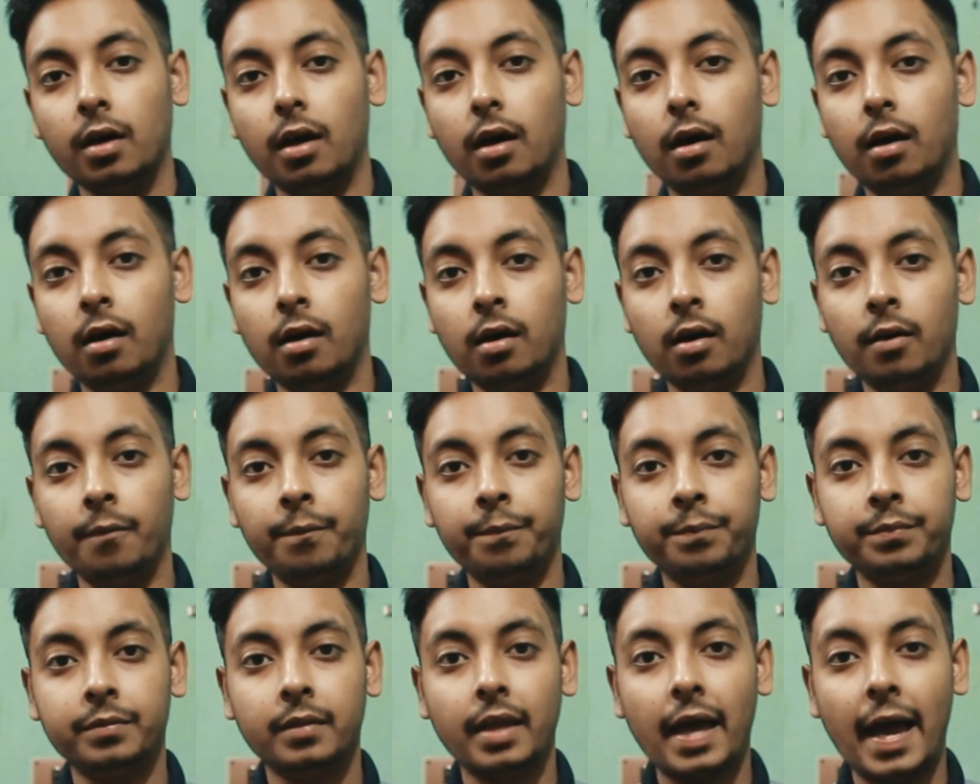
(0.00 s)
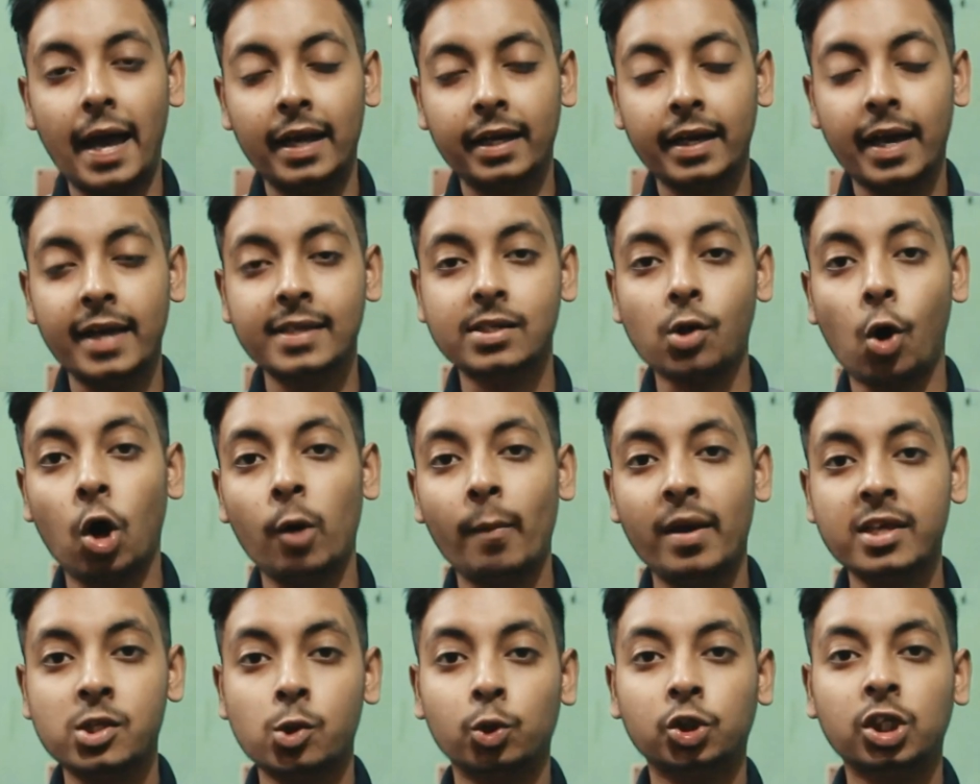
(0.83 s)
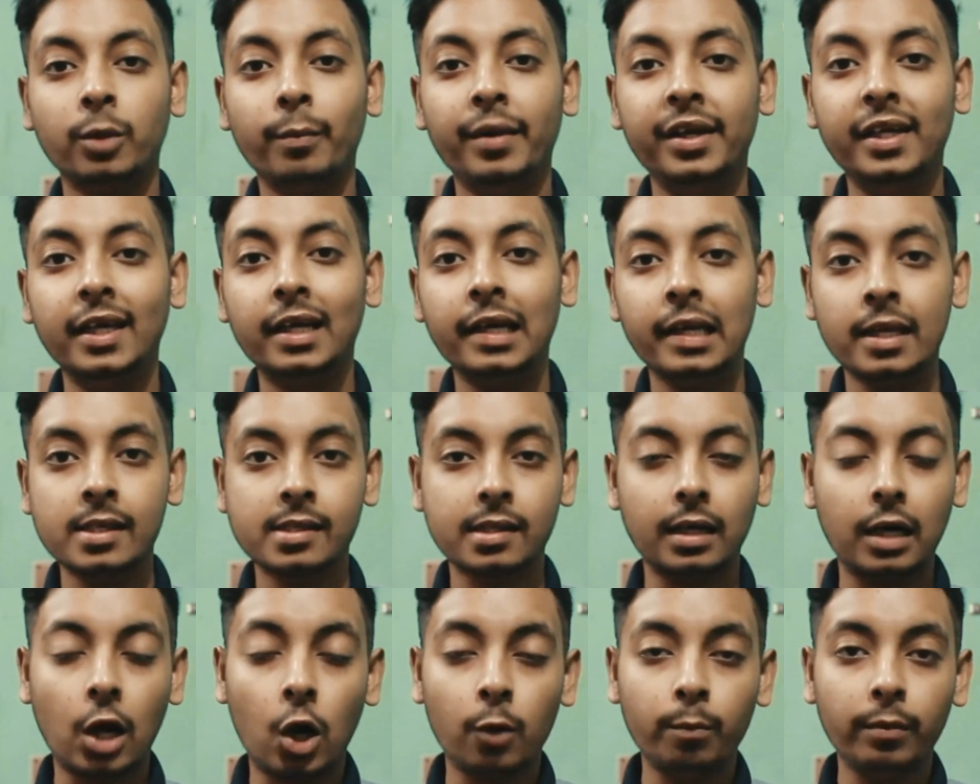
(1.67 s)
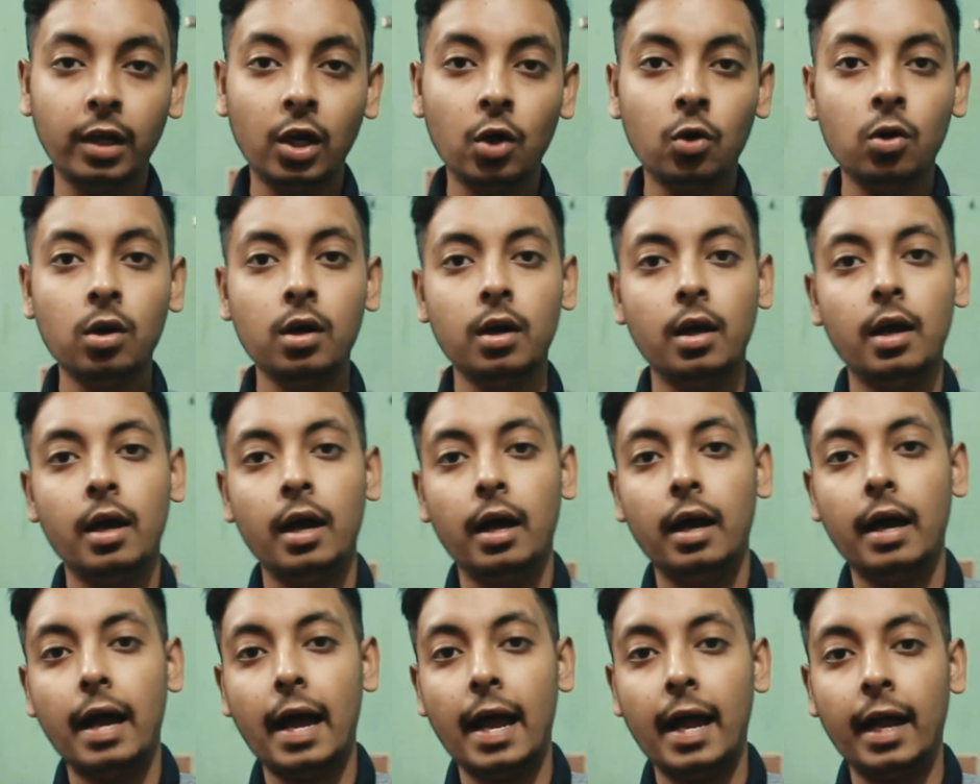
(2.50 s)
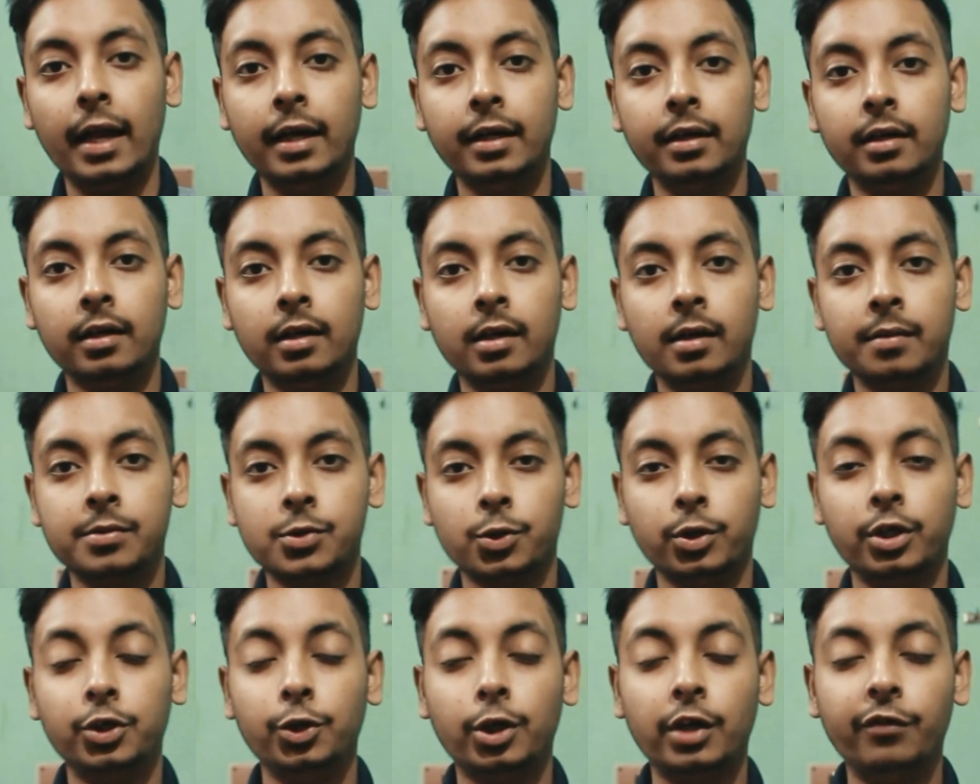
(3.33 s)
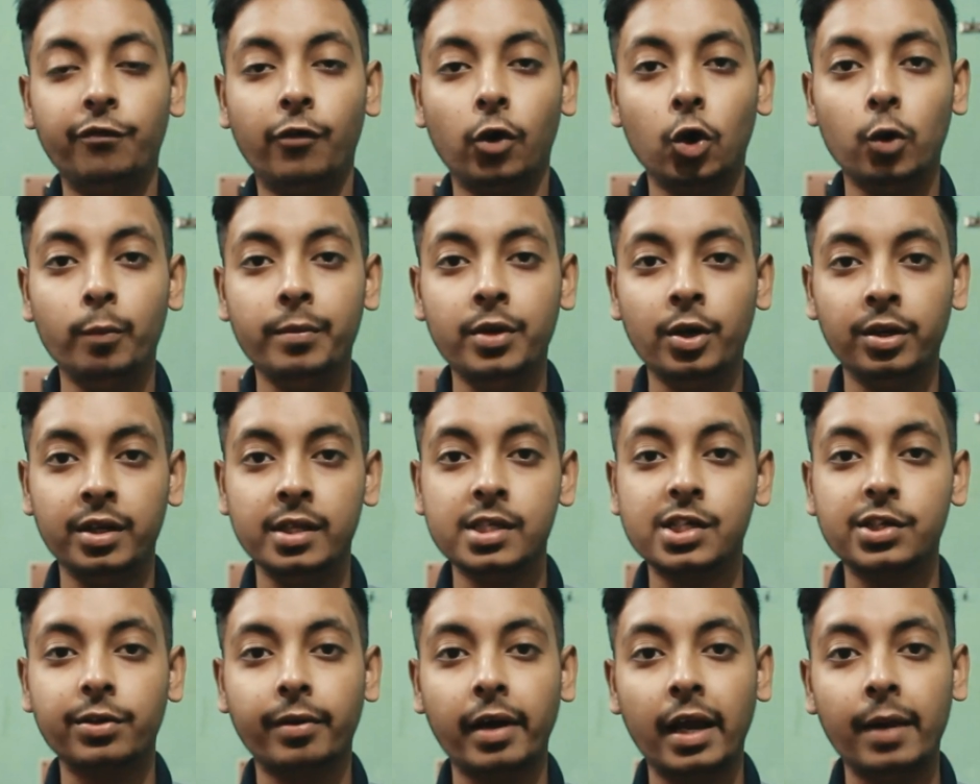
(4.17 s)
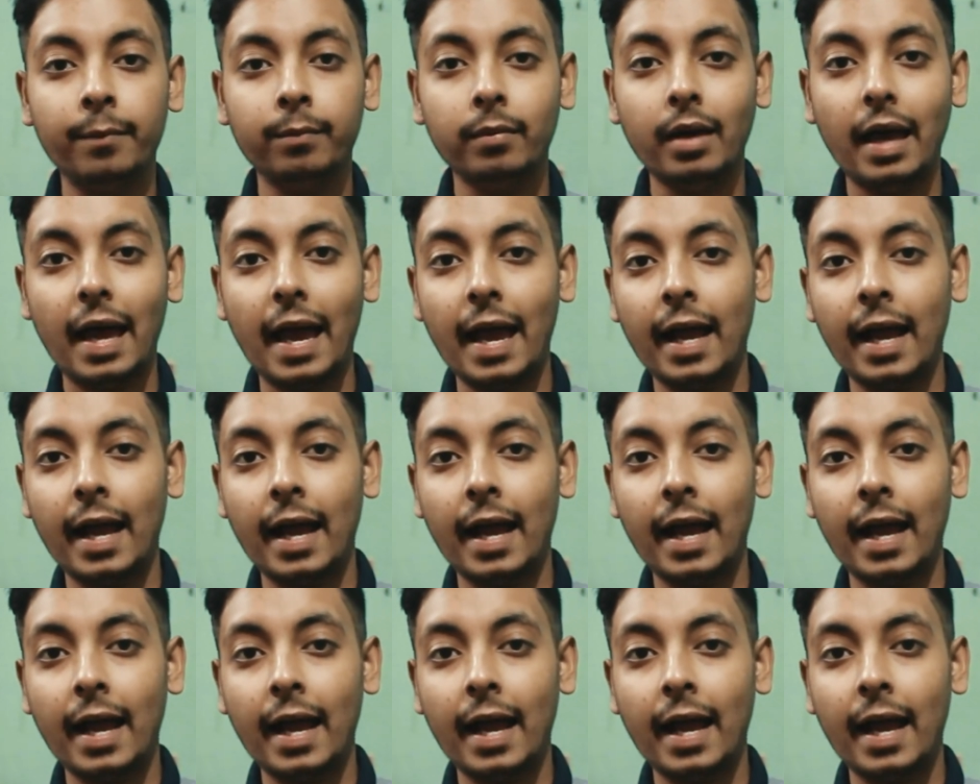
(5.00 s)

And guys, all my social media links are down below, and so that you can follow me on Instagram.